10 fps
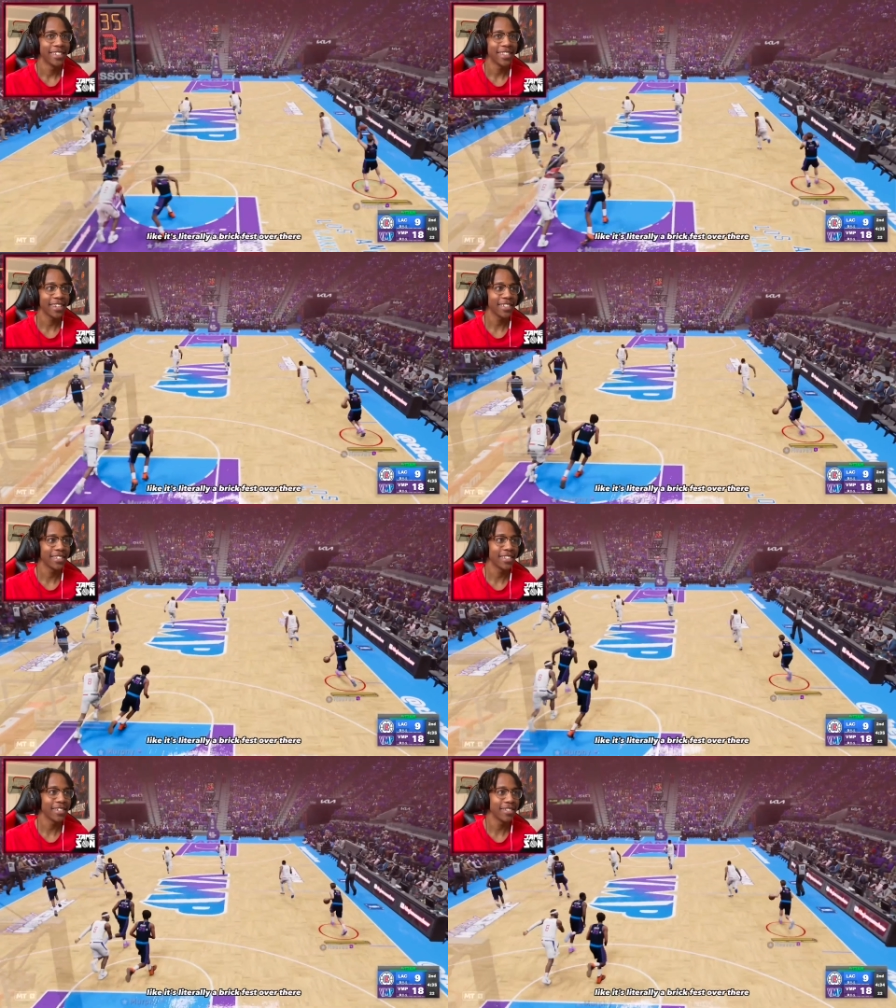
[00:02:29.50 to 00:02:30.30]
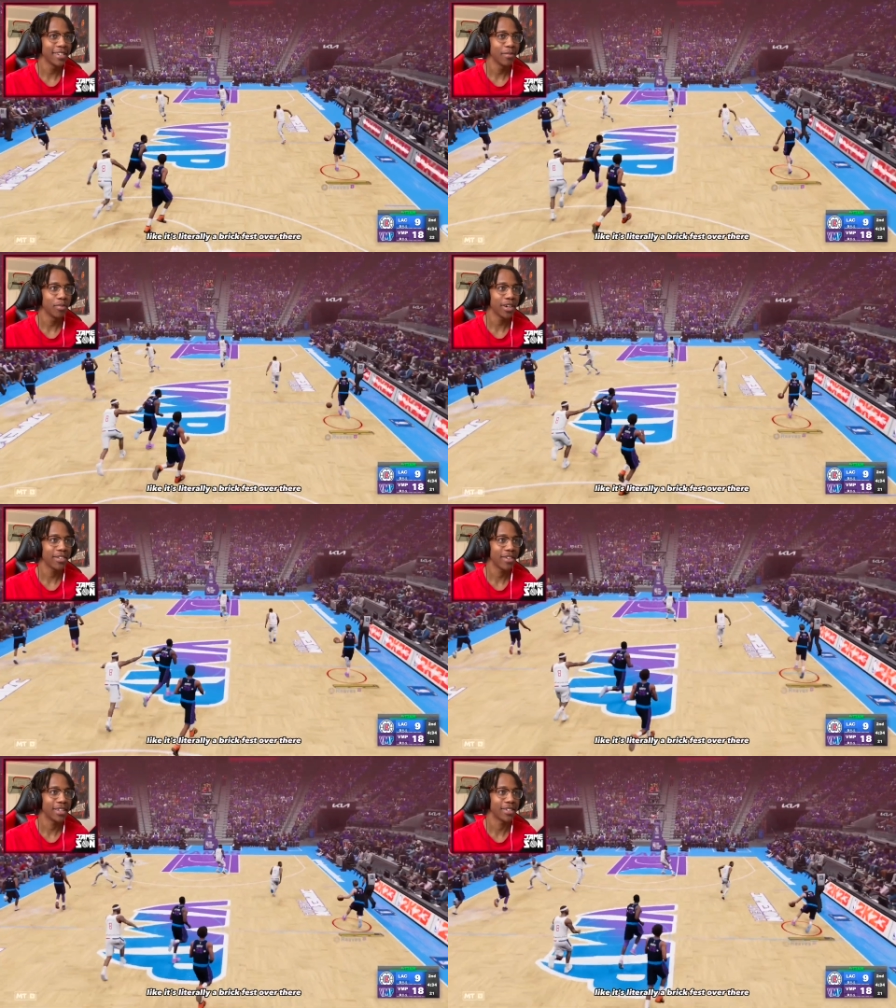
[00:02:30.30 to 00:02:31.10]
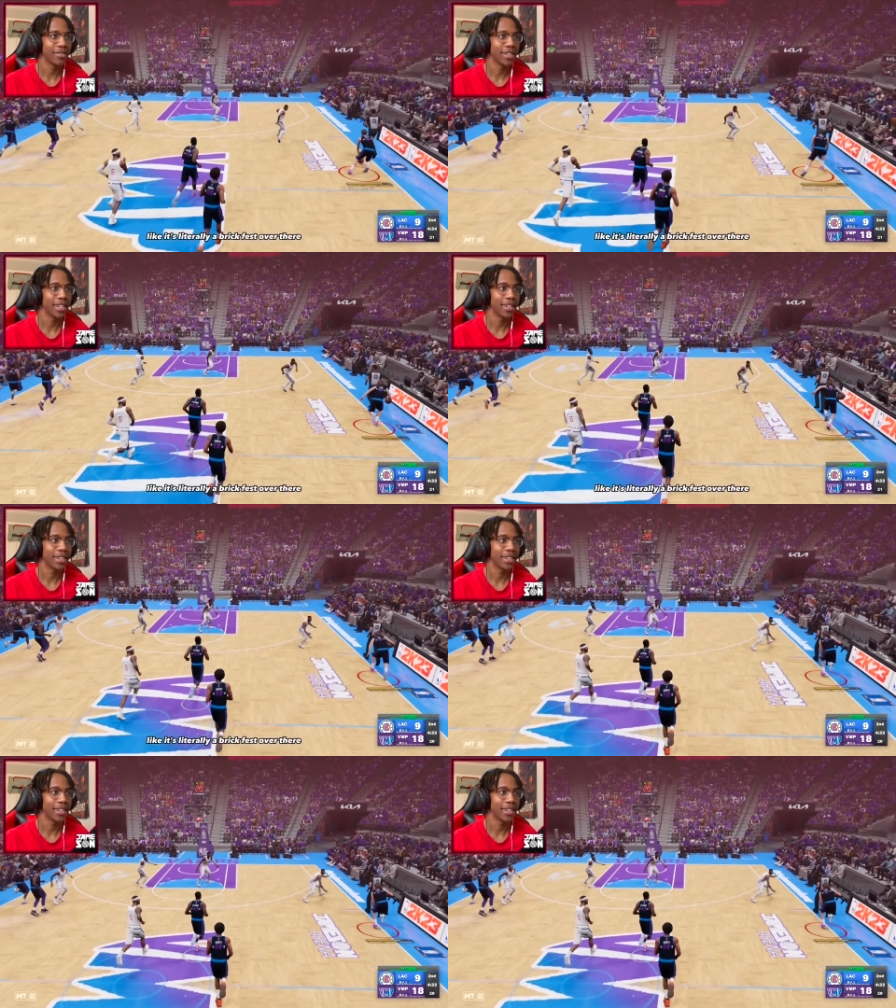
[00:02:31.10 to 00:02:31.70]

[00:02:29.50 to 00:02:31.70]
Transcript: Like, it's literally a brick fest over there.